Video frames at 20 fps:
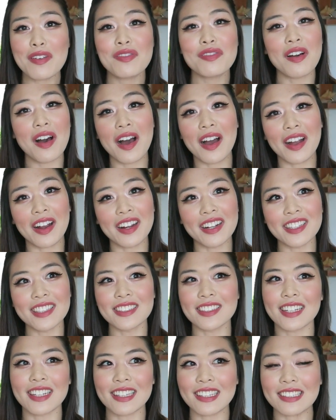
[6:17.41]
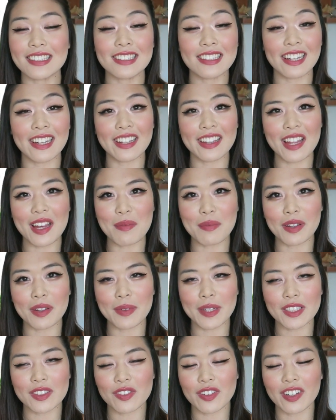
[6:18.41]
FR is like this thing that my
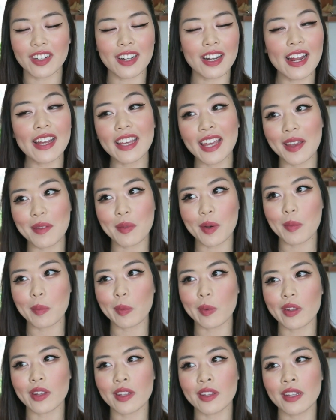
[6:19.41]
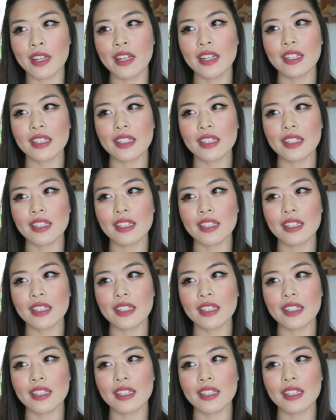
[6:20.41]
best friend and I came up with.